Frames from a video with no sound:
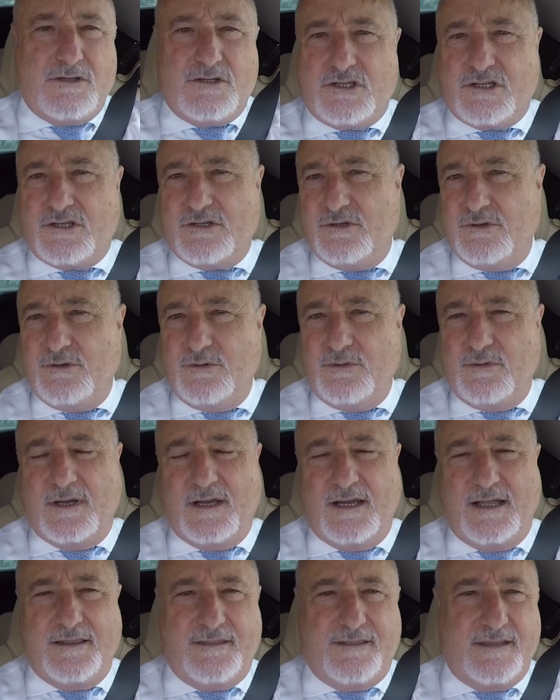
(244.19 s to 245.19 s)
to
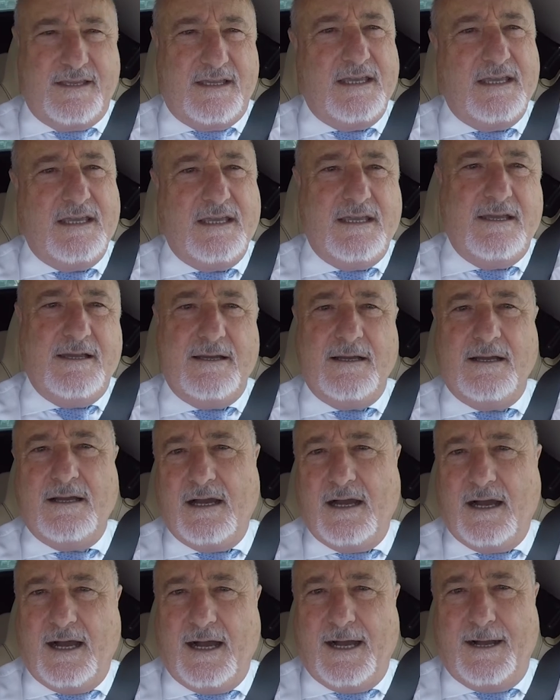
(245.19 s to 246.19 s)
the
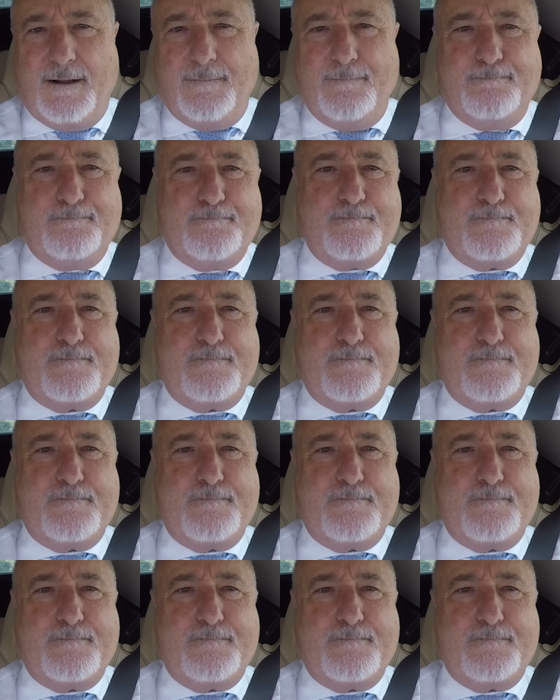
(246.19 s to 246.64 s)
um,